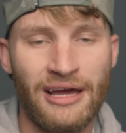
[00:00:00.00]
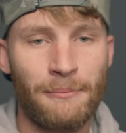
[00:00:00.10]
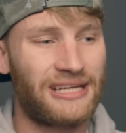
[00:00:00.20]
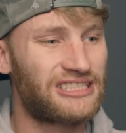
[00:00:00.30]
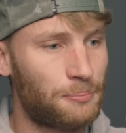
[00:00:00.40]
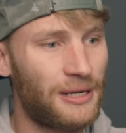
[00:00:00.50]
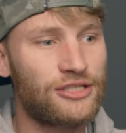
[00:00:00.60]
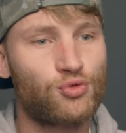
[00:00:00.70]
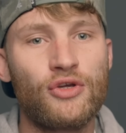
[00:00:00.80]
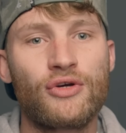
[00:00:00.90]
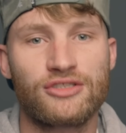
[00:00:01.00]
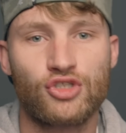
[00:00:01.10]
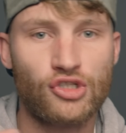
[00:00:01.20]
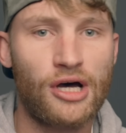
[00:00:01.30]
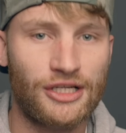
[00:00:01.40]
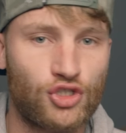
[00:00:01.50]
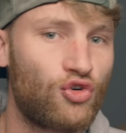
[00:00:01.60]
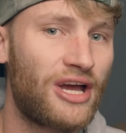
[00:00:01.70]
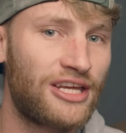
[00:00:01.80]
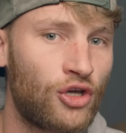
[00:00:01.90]
but it's a place where you can start
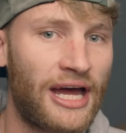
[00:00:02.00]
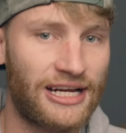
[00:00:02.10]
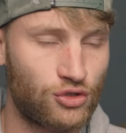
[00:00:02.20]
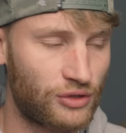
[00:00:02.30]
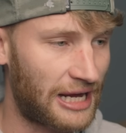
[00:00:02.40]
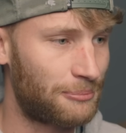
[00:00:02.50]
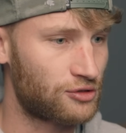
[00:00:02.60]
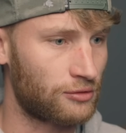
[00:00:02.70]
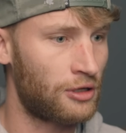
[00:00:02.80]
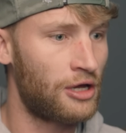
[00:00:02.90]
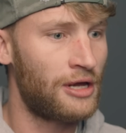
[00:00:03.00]
trading your actual capital.